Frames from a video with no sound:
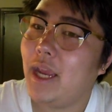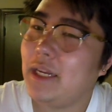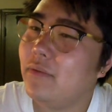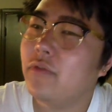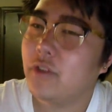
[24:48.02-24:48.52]
And
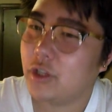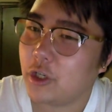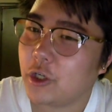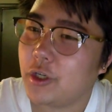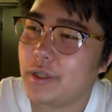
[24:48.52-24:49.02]
even for the
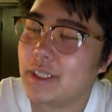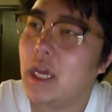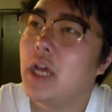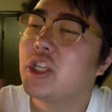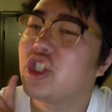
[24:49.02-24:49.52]
girls,
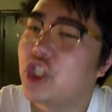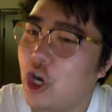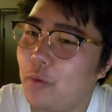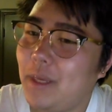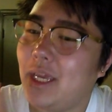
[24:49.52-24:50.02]

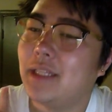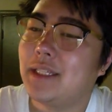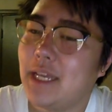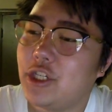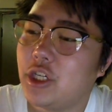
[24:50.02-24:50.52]
Somi and
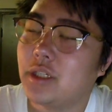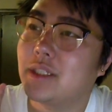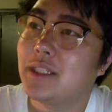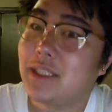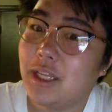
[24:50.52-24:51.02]
Sejong
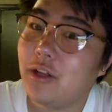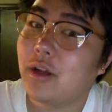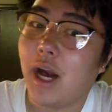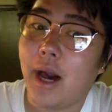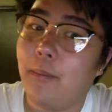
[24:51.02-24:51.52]
still
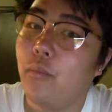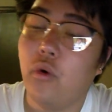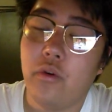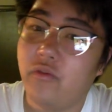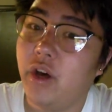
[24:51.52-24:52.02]
got
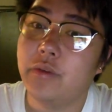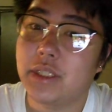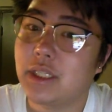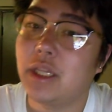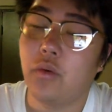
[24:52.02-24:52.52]
more
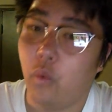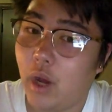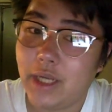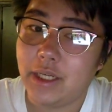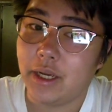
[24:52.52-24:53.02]
votes than
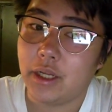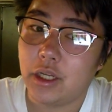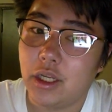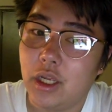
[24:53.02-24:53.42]
Wonyoung.